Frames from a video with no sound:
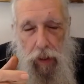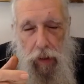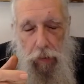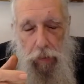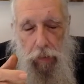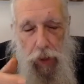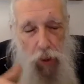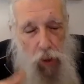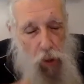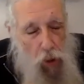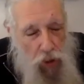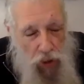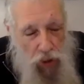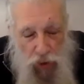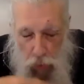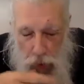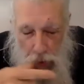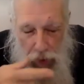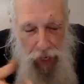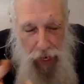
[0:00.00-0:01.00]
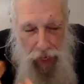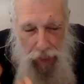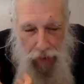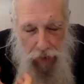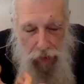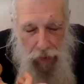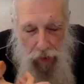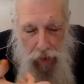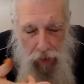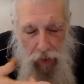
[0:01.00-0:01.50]
Because we're
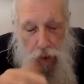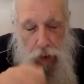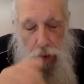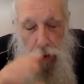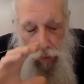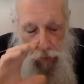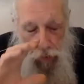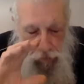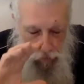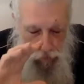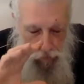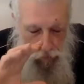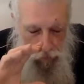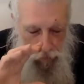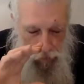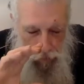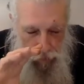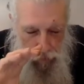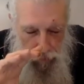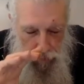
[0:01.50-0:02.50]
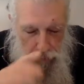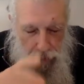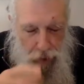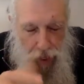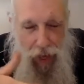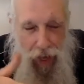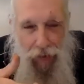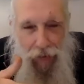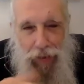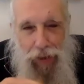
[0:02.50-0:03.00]
not going to, oh,
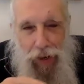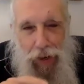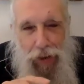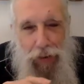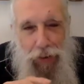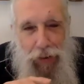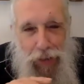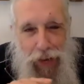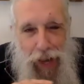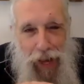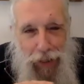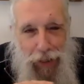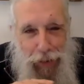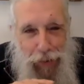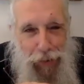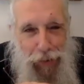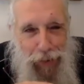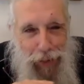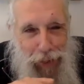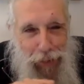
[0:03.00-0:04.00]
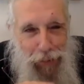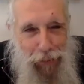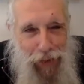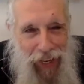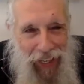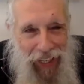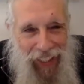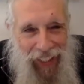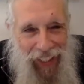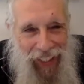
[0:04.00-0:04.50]
I have another announcement to
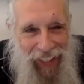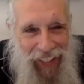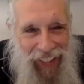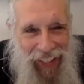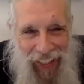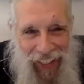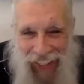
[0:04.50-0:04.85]
make.